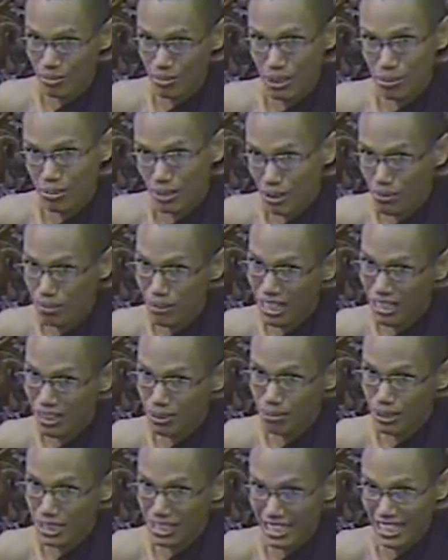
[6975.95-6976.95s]
Maybe
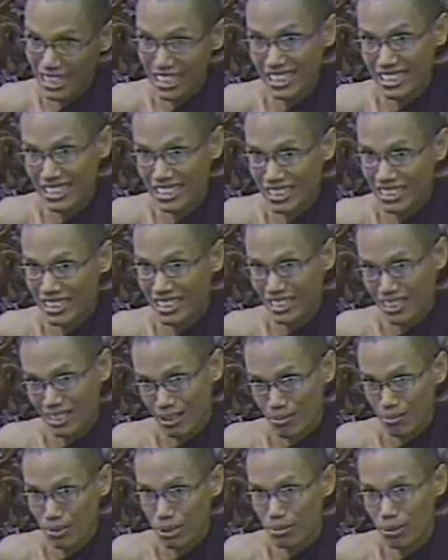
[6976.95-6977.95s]
among mentality,
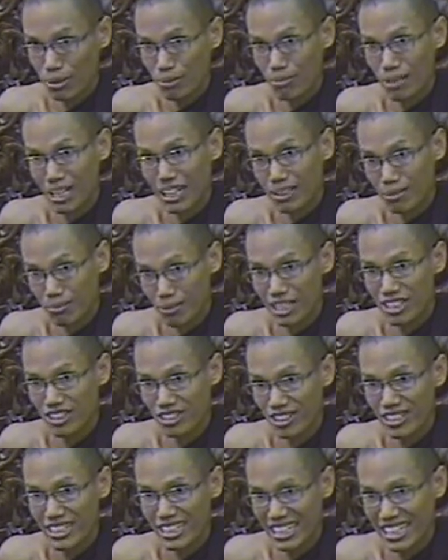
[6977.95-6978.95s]
maybe among
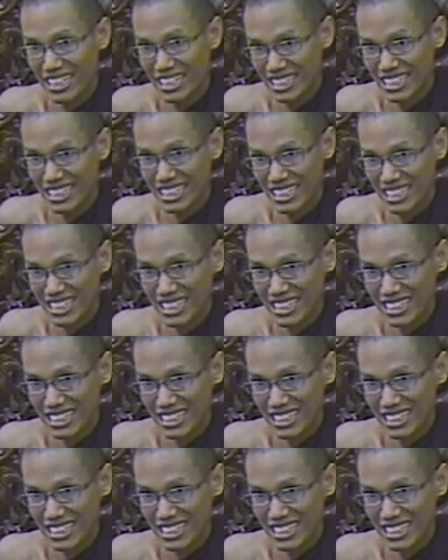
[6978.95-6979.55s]
materiality.